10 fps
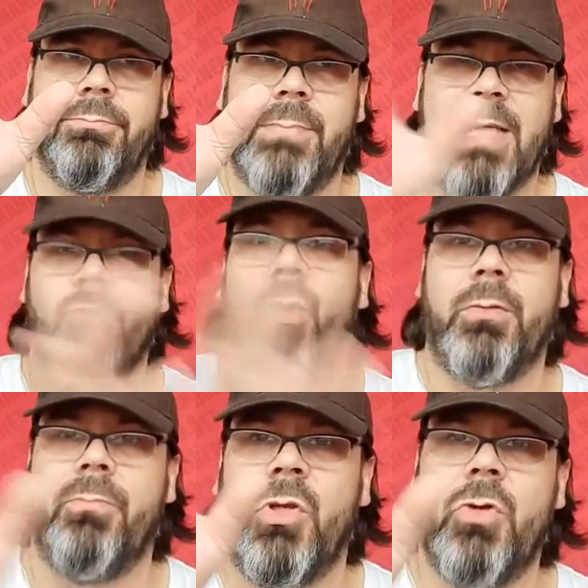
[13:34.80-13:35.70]
as
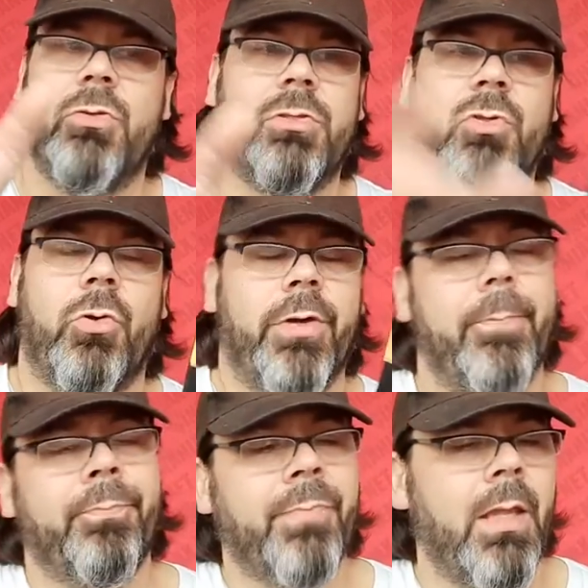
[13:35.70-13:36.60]
one huge story.
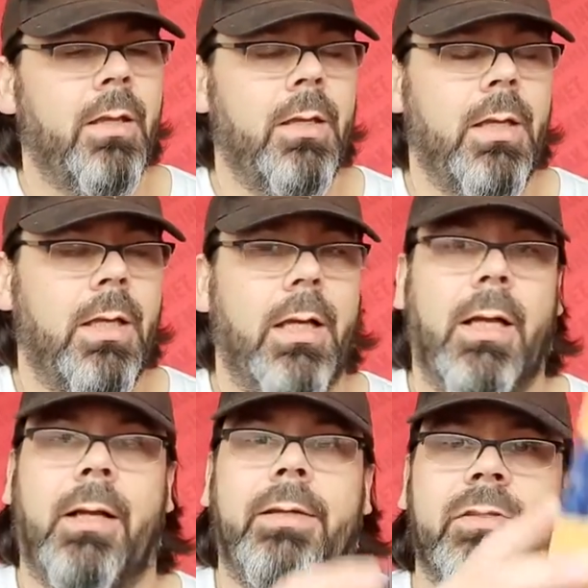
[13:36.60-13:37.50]

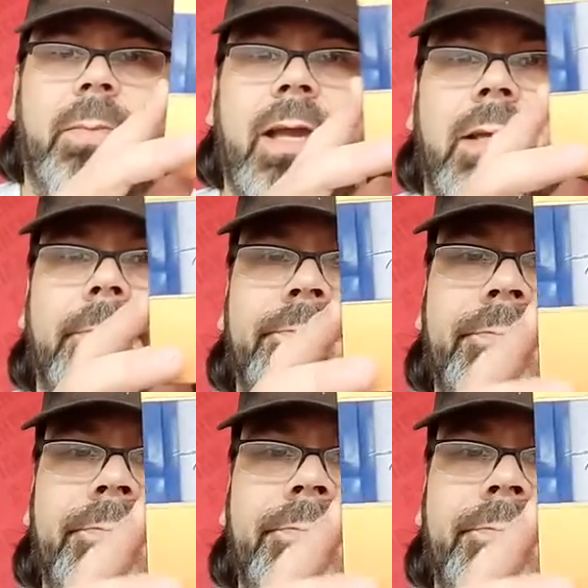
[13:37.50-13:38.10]
Here's the back.